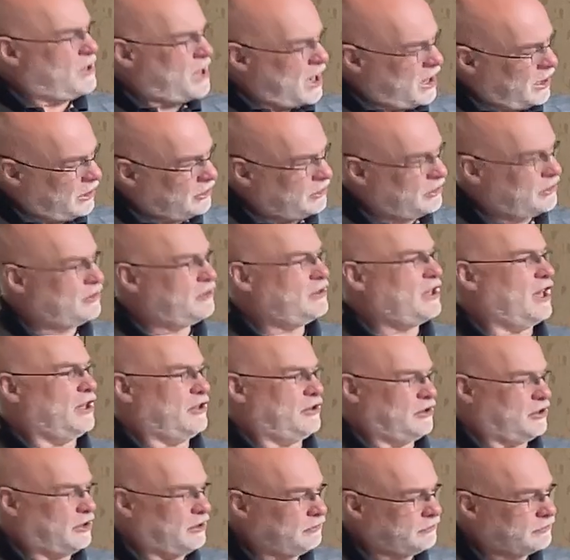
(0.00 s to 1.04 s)
Yes,
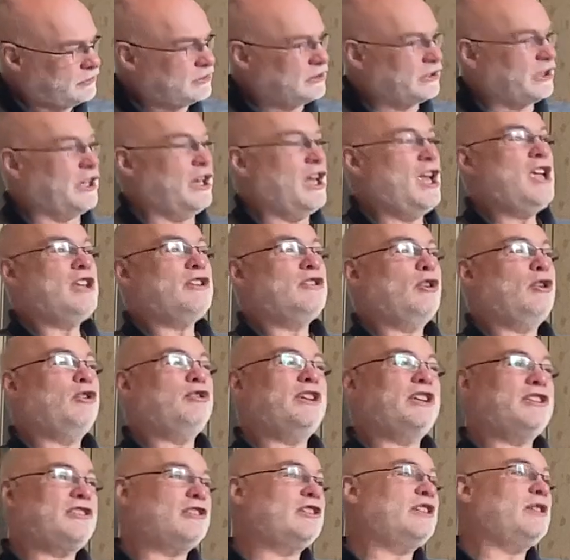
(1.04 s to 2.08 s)
differently. Not
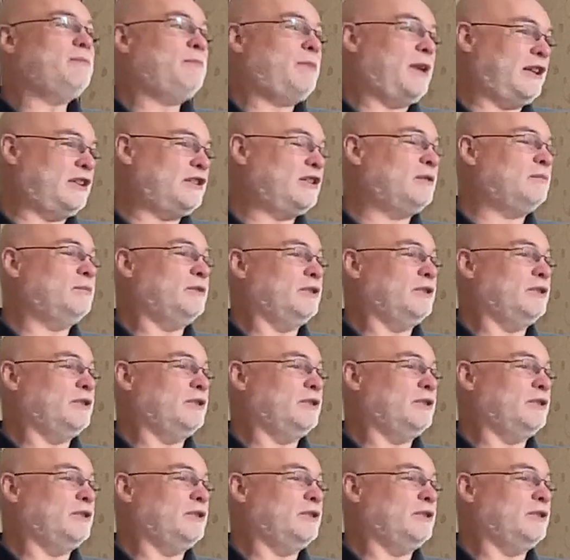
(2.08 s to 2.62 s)
necessarily better,